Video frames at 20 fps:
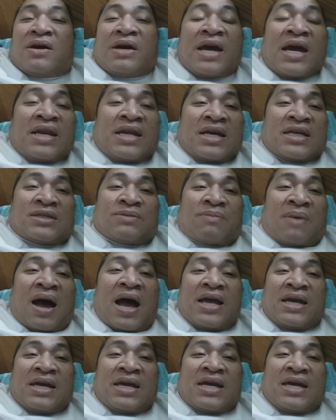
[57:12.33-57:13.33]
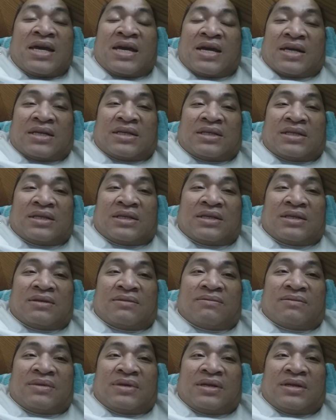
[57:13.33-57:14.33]
in his mind he is.
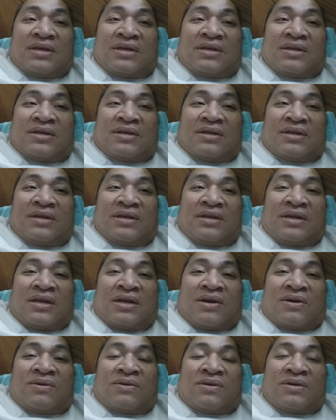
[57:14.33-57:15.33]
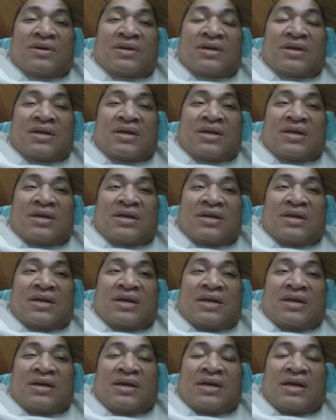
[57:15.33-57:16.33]

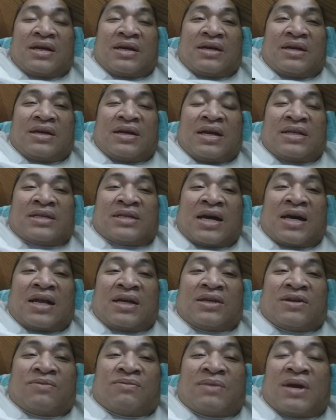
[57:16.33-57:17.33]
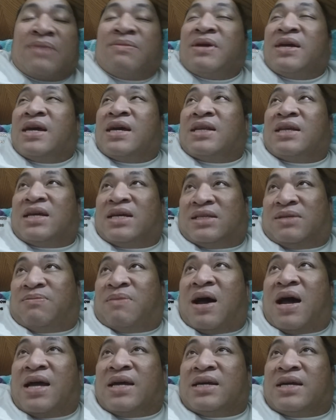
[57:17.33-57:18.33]
He telling you maybe in his
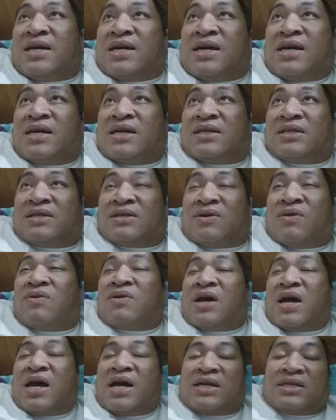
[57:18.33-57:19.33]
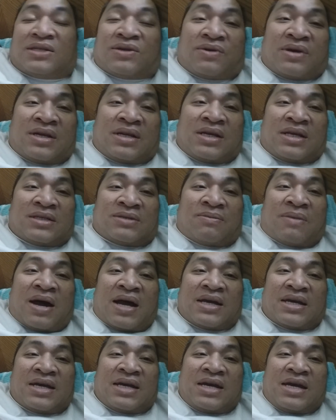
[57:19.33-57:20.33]
mind he is. Okay, so in his
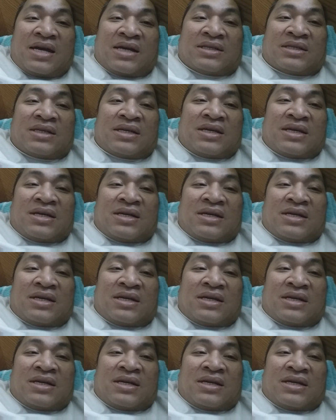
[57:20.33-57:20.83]
mind he is.